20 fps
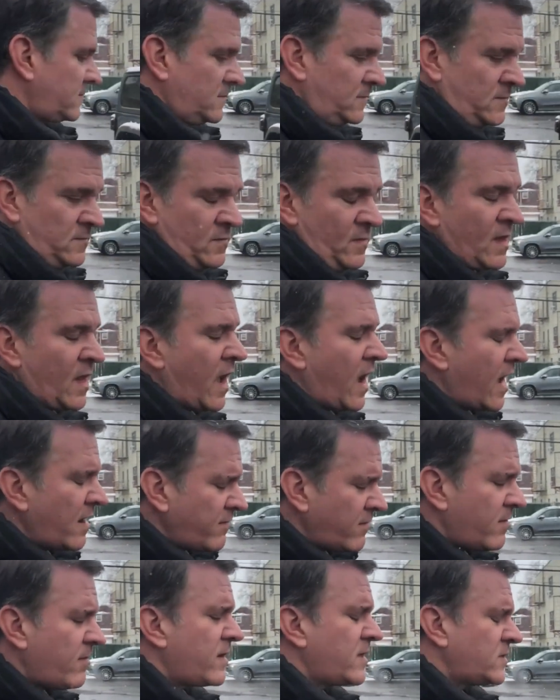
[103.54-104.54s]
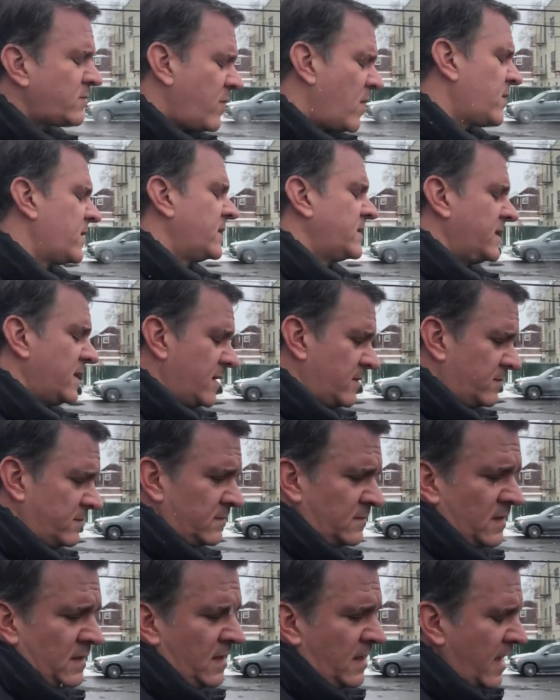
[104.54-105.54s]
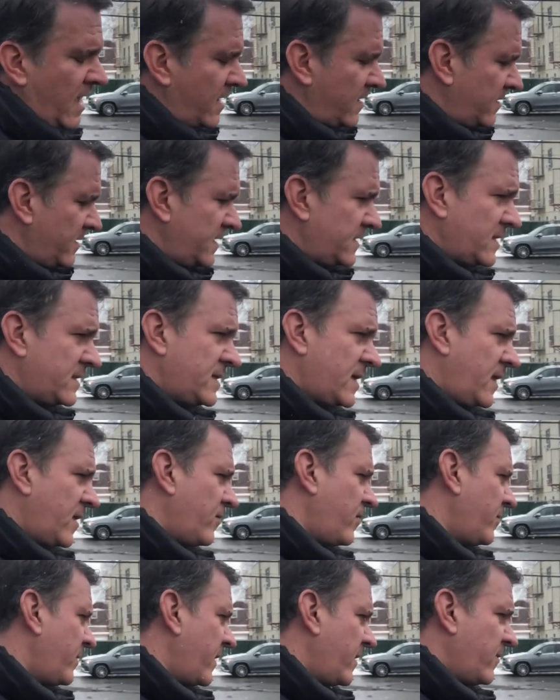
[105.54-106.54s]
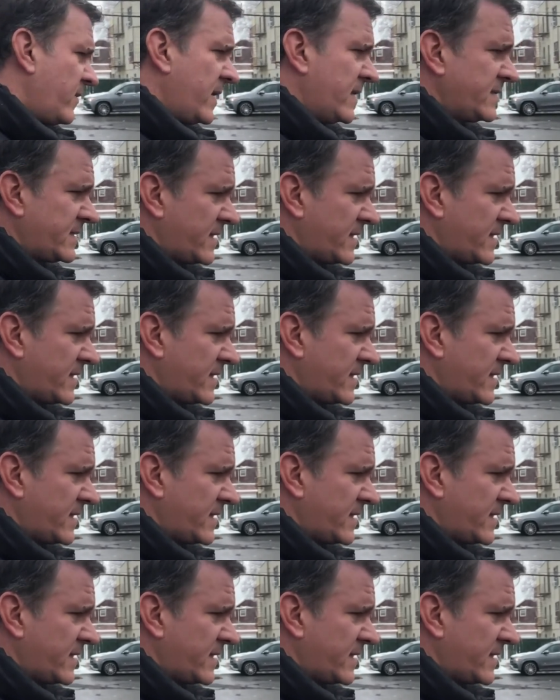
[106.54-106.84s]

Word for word: What you say to the family? I've already spoken to them. I don't need to tell everybody what I